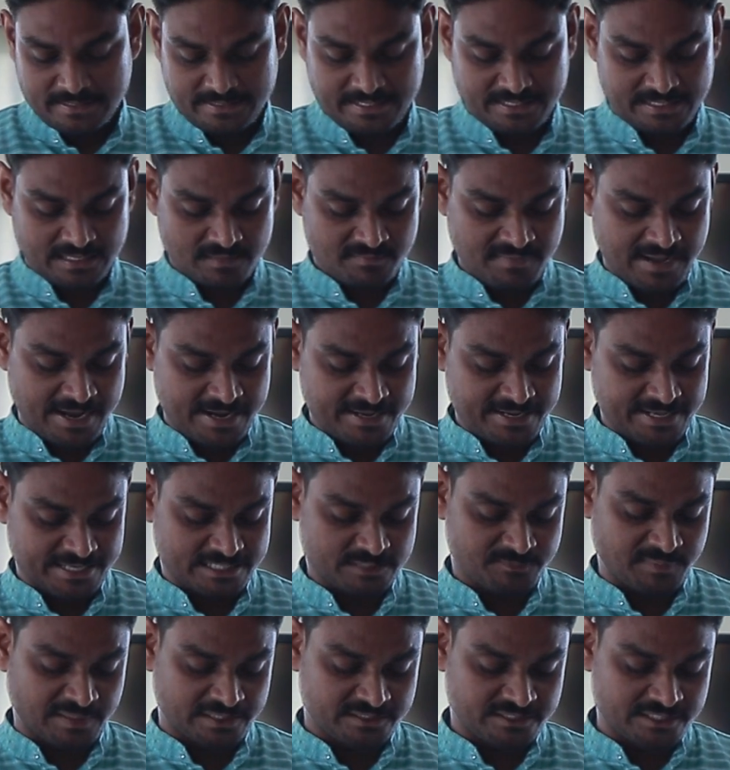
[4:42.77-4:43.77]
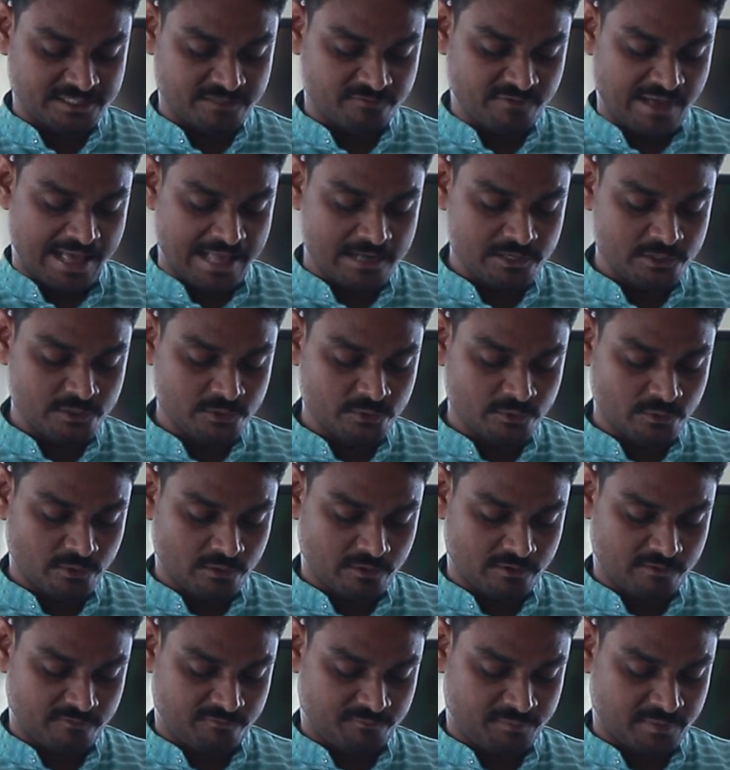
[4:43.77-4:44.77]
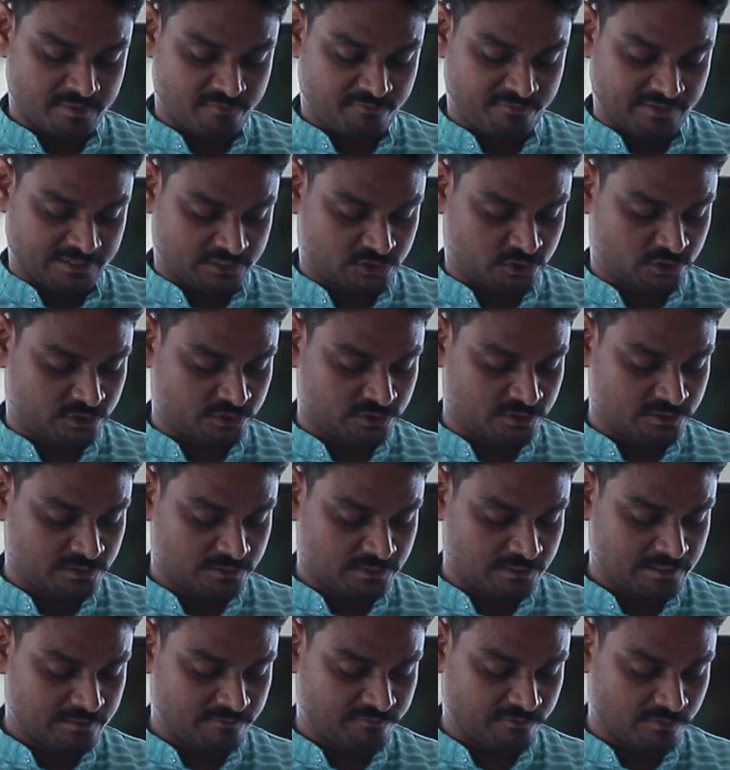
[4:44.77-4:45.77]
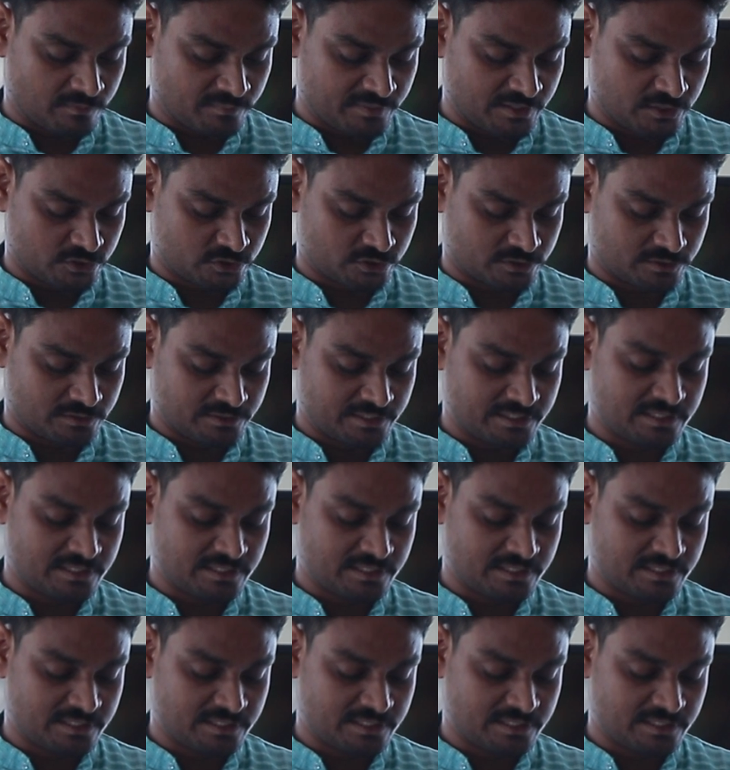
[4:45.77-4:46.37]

determine expected value of perfection information.